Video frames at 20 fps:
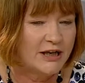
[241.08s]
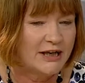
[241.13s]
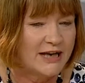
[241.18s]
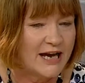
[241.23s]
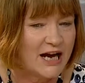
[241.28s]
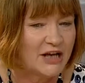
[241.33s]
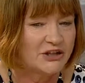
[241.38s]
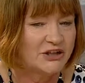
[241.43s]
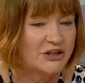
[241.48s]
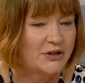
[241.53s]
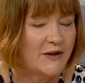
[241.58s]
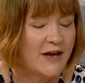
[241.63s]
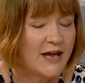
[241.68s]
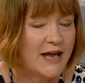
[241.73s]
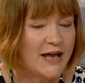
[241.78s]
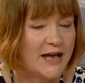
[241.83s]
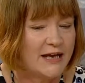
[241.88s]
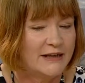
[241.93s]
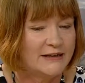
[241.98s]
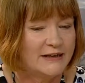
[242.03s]
a gash to the
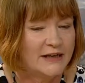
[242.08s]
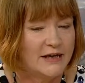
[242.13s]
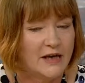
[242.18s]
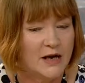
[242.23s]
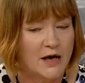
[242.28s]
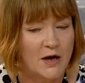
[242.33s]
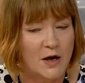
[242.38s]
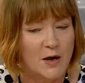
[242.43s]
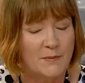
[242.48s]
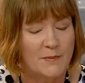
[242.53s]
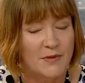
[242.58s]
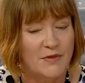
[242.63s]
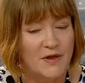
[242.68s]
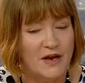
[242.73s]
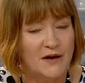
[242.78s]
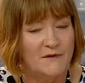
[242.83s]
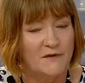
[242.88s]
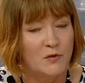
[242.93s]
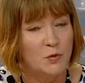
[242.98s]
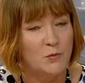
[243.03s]
head. They
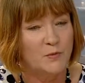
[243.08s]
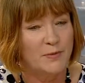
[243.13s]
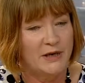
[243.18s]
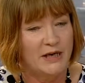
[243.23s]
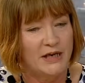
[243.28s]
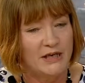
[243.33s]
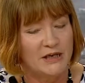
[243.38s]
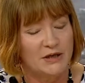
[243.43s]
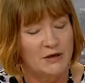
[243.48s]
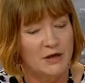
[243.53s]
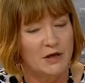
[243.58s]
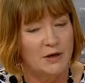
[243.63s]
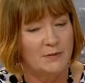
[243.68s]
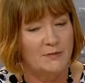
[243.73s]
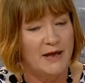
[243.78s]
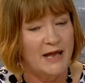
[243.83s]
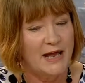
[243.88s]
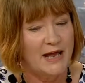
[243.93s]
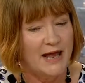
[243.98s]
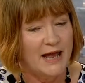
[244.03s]
have all been
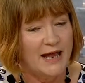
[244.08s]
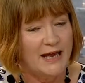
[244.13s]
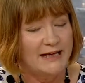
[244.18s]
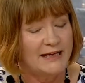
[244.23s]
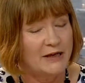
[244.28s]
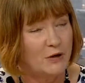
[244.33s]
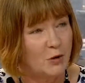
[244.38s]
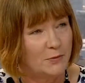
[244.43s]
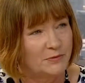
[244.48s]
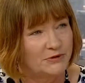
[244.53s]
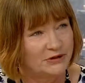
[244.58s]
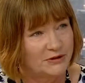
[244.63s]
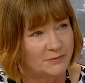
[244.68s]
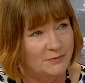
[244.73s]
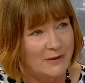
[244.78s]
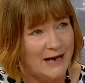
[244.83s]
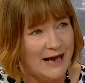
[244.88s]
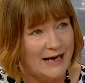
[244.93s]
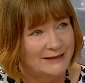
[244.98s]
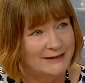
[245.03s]
helicoptered
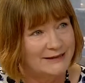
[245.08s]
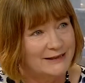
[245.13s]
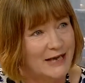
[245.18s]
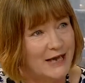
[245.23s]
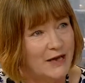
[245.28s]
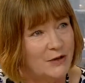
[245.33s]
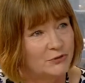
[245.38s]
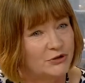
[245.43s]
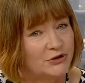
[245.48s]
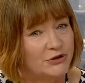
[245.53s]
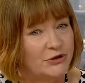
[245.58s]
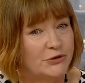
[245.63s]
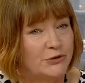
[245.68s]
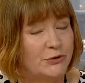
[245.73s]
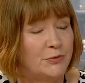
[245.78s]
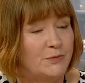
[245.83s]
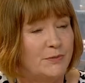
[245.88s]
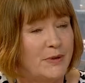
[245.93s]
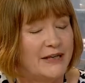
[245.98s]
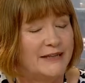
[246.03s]
back down
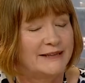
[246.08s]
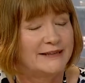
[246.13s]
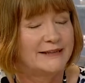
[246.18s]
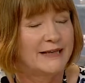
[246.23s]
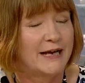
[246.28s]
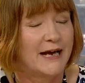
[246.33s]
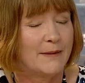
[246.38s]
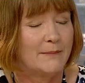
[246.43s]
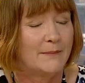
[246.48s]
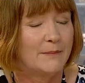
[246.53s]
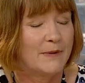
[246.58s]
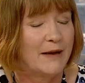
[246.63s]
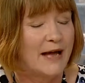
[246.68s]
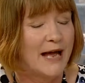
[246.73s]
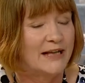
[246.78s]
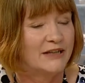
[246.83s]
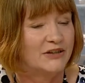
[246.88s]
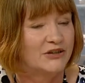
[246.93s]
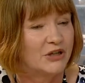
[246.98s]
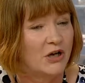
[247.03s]
to base camp
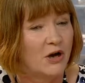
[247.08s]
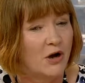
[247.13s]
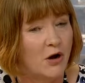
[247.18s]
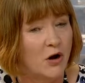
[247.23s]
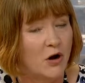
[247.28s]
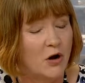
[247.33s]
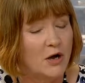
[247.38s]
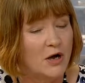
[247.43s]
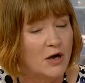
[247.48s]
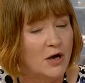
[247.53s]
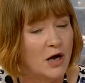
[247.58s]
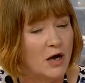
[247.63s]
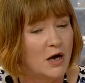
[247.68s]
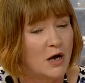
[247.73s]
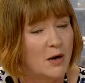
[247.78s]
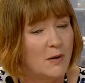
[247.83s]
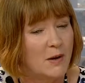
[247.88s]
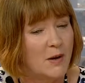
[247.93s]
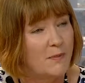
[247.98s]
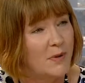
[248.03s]
and are
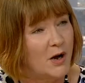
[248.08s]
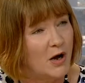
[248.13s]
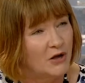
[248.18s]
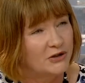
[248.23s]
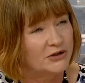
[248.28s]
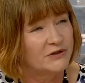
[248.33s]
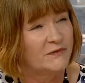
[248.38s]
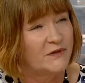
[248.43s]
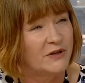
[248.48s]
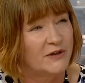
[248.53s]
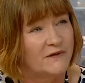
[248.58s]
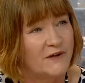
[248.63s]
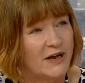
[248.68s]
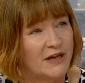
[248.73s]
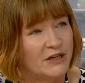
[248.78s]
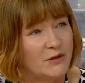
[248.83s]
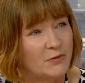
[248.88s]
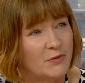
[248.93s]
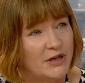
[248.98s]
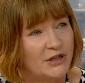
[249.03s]
a part of the
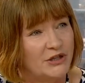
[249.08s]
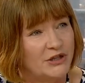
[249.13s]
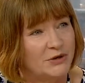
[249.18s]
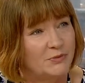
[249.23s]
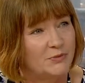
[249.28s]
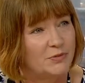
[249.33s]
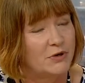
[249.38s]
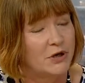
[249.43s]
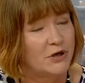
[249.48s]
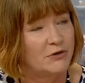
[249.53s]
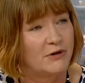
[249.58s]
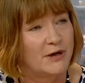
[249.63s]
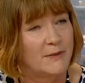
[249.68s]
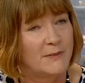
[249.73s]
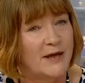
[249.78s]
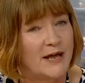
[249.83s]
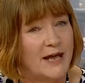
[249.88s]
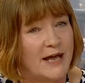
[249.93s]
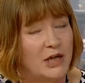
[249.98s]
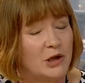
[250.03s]
evacuation program.
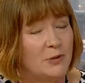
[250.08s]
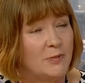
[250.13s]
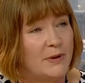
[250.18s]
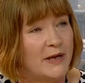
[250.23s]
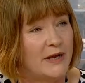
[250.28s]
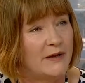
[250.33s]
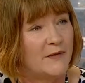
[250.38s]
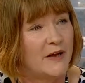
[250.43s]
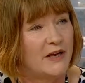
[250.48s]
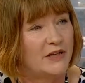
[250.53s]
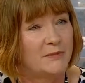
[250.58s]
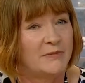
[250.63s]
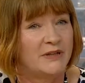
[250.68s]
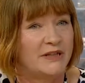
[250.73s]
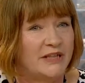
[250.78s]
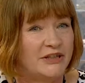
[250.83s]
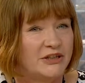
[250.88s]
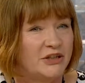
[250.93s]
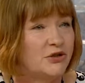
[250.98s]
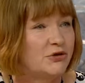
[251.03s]
They're helping. I mean,
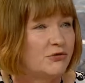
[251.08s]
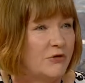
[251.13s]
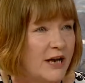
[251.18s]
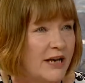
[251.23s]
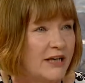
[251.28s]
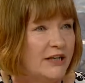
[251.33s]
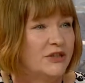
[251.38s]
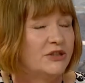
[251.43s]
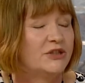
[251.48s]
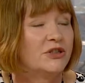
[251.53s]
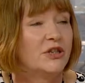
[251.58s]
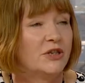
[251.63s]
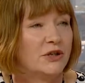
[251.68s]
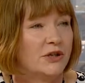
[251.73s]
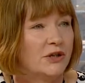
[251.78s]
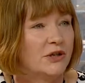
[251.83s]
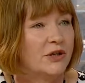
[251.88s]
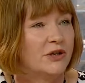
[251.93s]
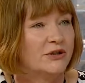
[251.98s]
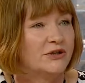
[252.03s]
these are trained
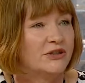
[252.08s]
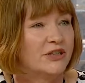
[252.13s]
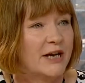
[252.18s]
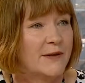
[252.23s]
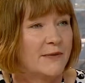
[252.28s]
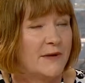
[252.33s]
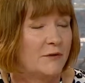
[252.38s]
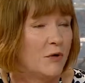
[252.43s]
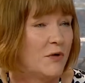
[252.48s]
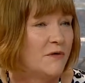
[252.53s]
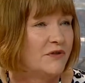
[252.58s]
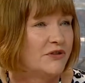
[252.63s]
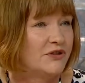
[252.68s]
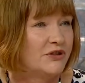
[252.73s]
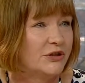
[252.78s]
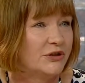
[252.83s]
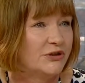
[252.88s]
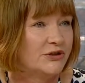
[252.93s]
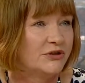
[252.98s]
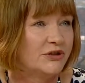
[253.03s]
Gurkhas and their
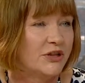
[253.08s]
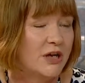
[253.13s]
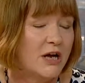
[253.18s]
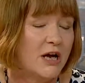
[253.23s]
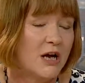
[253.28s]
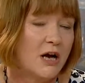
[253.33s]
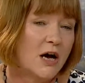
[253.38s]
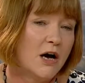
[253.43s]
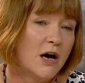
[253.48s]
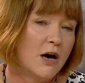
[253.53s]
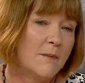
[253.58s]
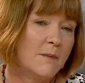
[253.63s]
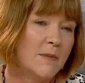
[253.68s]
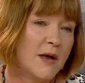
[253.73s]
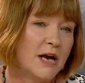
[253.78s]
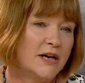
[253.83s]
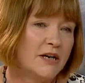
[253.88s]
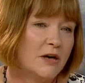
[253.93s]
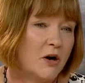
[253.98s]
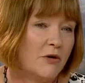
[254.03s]
officers,
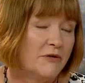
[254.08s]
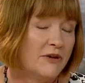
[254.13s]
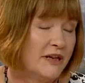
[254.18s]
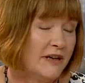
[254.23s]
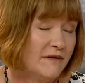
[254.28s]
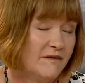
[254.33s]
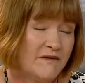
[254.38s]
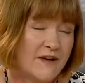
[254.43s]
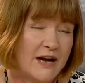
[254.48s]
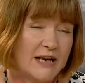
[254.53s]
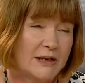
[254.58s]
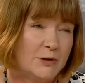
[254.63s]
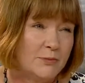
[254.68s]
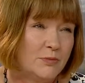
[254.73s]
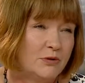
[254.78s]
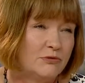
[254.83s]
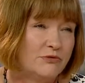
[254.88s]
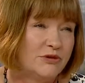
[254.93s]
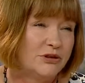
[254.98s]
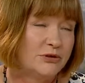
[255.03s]
and are an
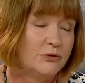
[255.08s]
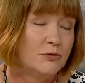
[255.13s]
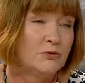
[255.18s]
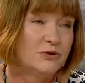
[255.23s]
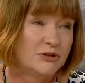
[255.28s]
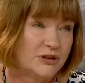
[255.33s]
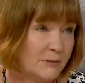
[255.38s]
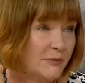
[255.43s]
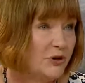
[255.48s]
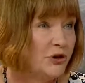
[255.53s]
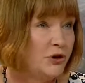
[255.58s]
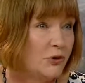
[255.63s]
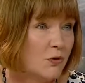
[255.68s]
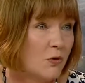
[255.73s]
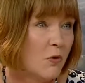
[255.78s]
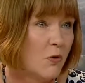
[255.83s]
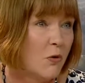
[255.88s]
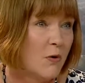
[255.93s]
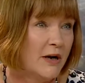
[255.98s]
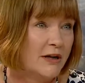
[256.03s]
invaluable resource, I'm
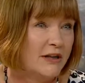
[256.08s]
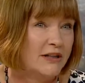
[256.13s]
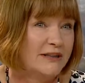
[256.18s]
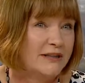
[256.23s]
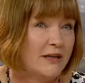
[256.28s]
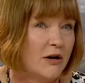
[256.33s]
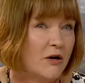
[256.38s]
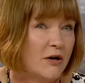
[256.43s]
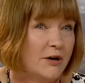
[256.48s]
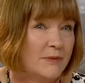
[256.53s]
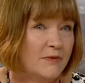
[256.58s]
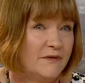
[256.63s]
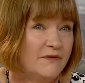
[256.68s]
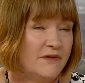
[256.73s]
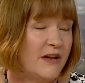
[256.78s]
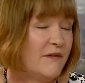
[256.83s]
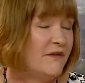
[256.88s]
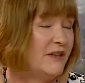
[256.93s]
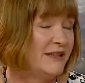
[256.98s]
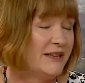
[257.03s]
sure, at a time of
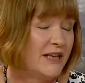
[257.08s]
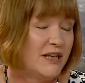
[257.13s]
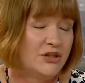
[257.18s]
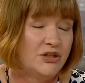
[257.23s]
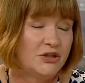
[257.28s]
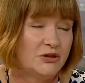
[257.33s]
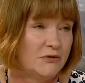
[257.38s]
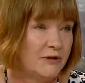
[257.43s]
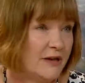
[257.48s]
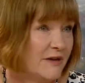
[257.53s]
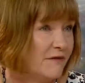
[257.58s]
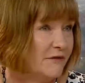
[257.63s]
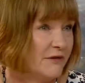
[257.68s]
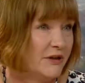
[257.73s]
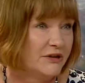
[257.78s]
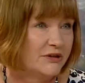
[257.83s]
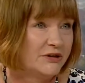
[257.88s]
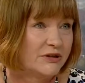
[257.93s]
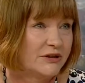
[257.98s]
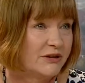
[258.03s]
devastation on
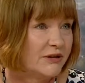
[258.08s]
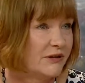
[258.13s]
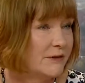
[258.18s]
Everest.